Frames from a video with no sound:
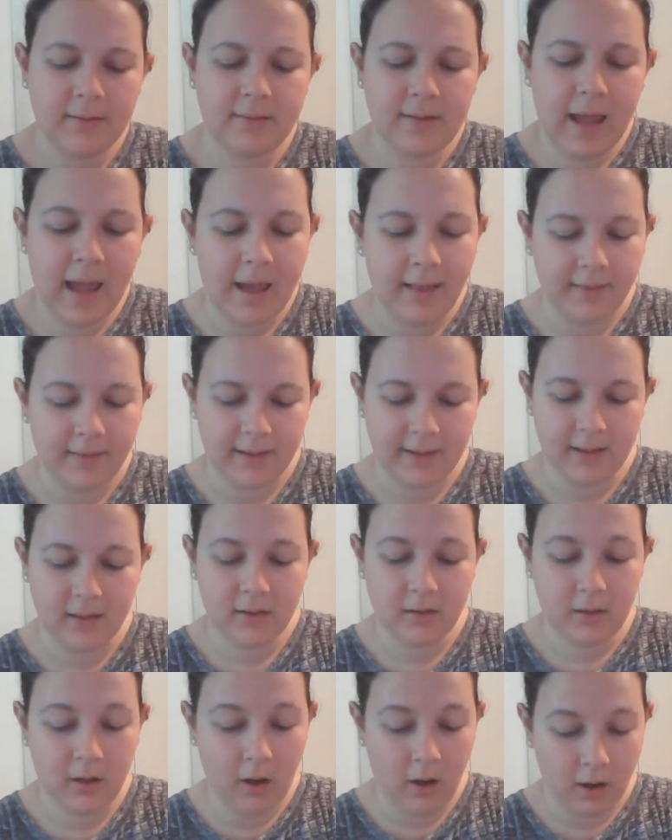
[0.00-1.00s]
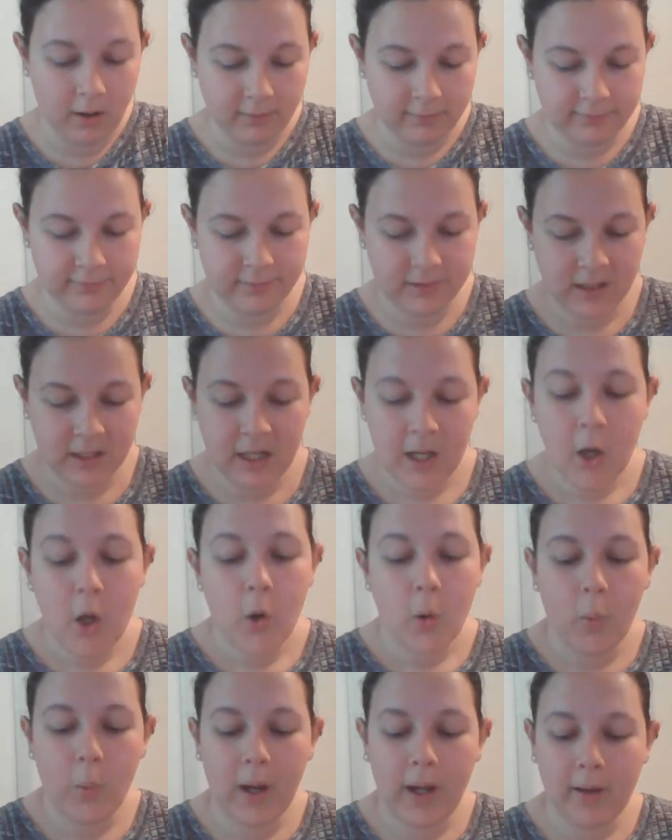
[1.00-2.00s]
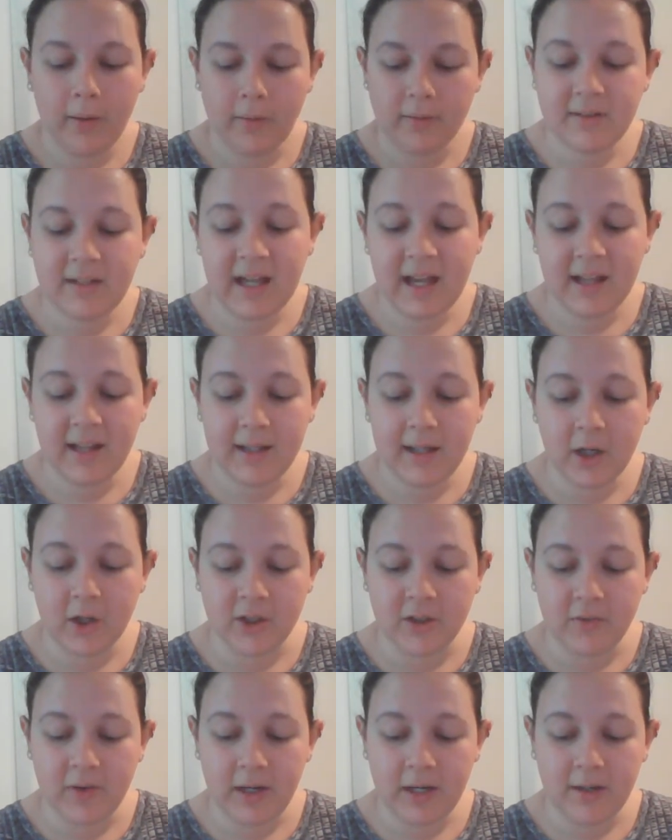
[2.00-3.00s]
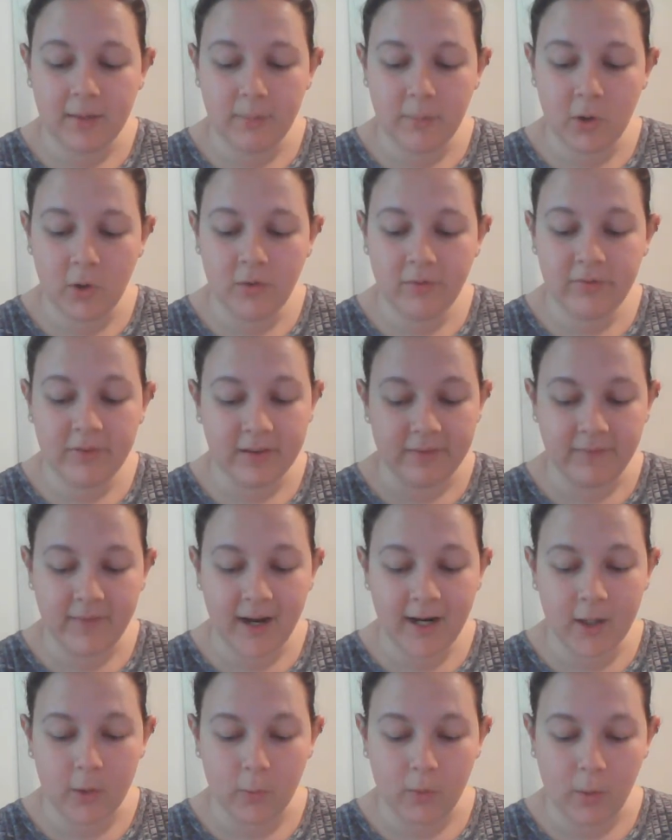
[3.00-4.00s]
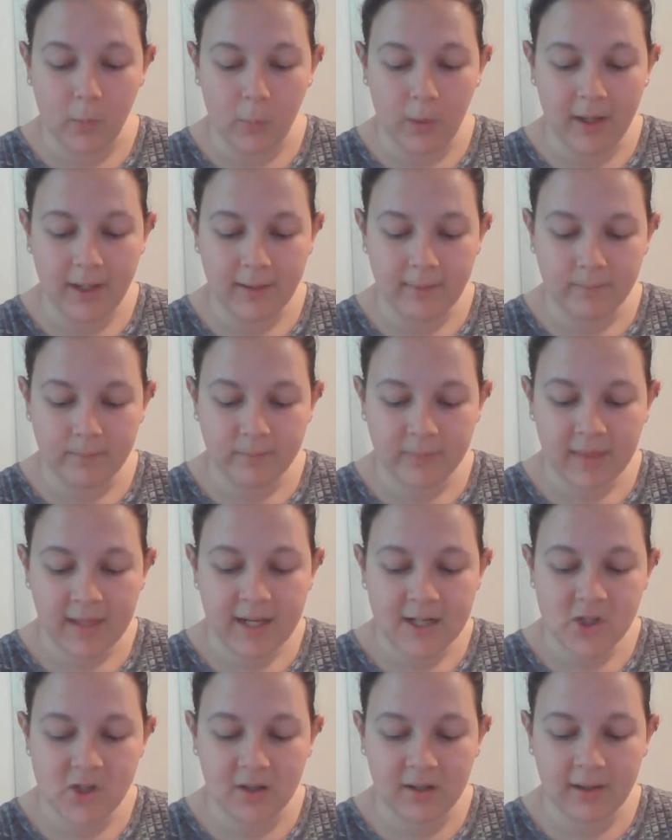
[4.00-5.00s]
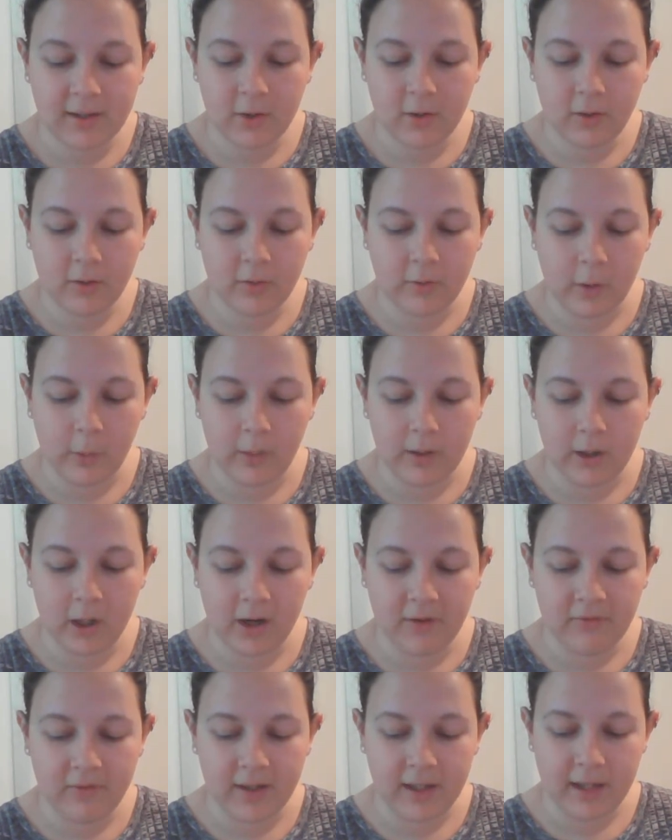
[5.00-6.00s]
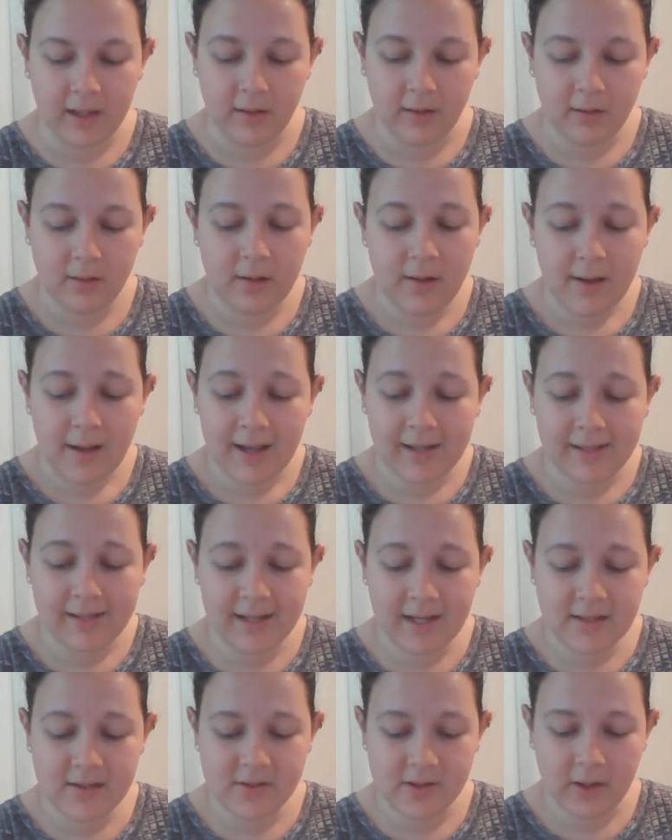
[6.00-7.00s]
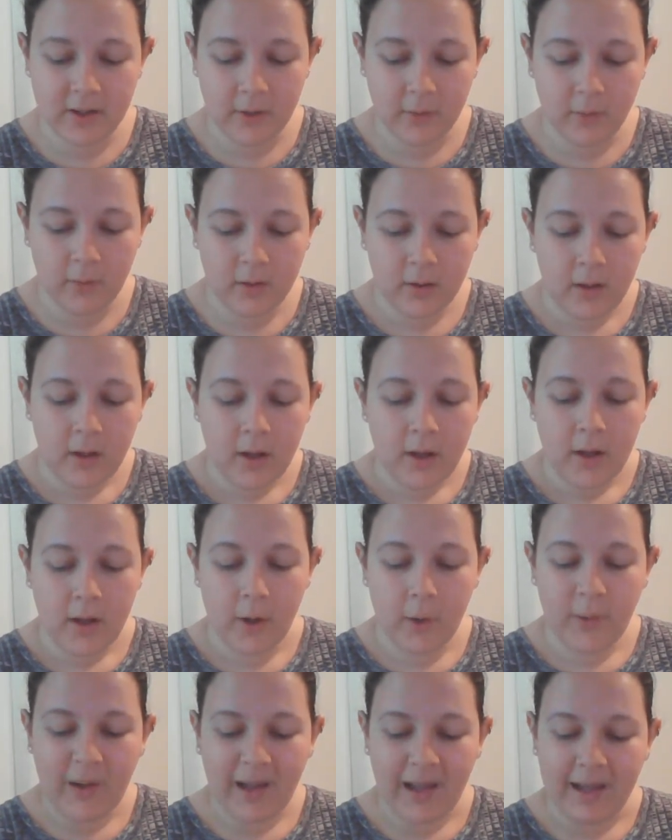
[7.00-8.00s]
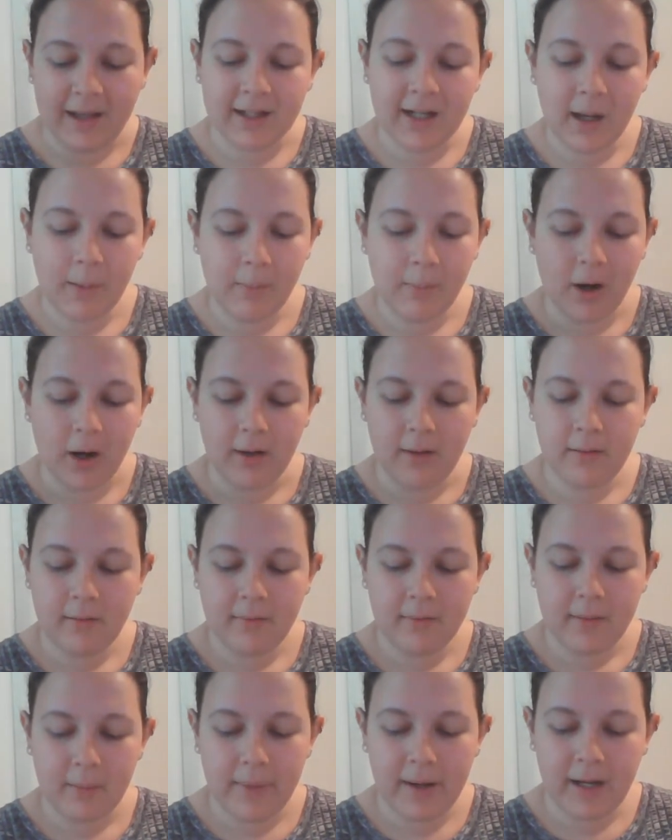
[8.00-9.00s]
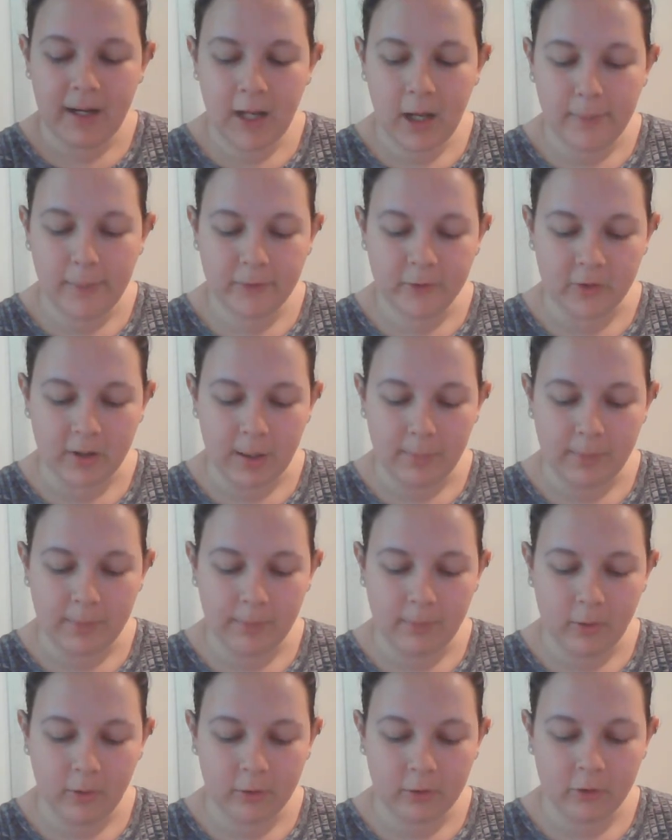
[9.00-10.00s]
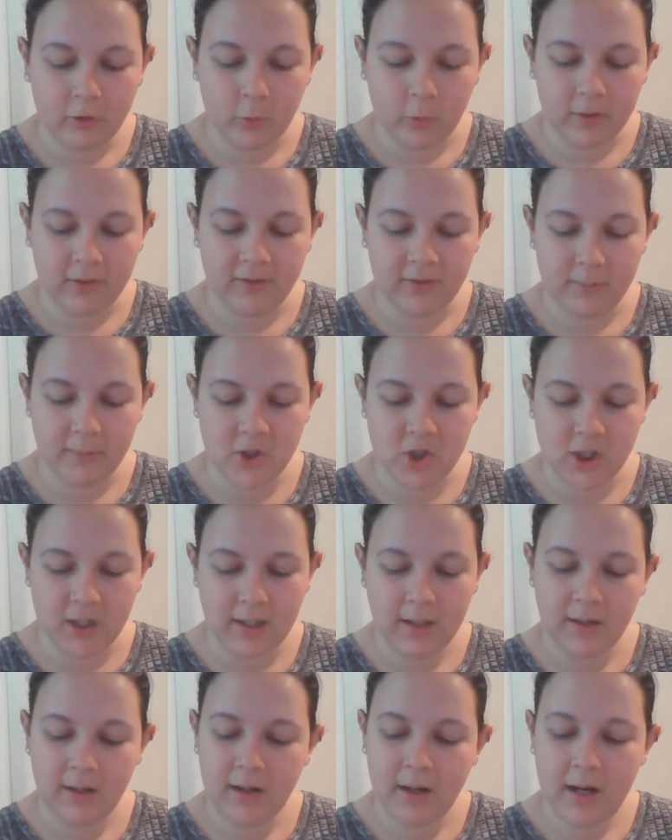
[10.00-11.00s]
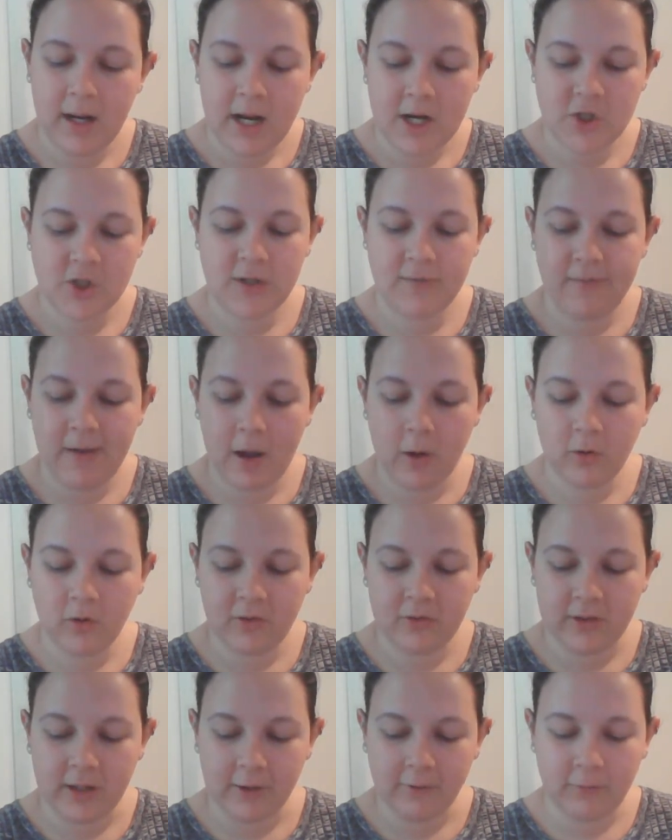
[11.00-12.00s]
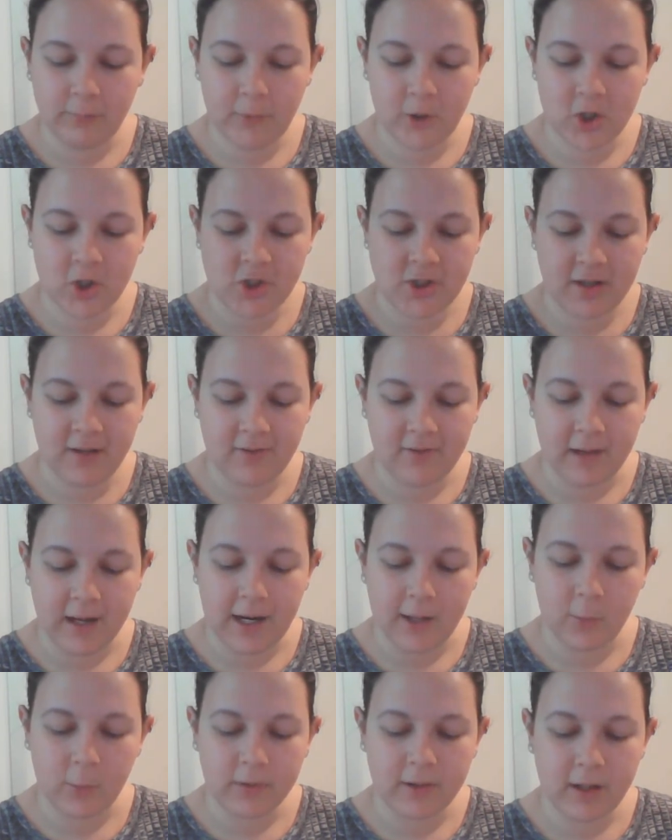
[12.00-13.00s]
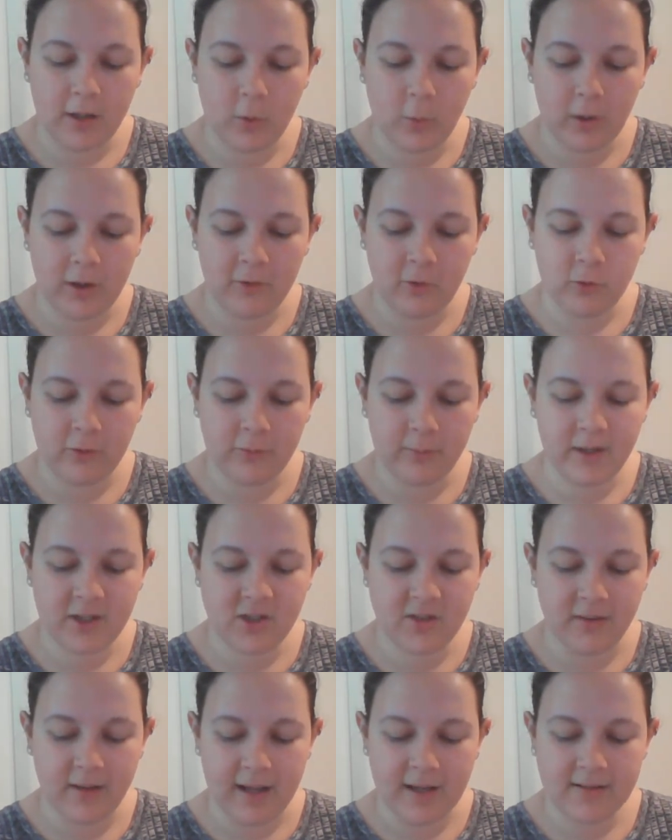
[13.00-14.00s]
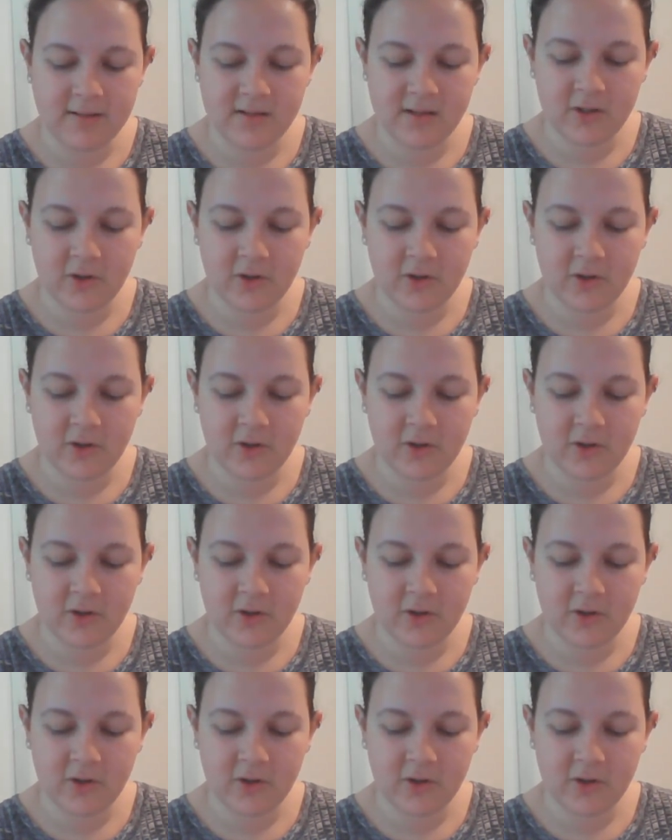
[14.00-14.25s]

Tally. Cough. Well, Tally, are you ready to move? The fire won't wait. She cleared her throat and coughed again. I guess so. Okay, come on. The man helped her up and pulled her towards the machine. She found herself pushed inside where the noise was much less,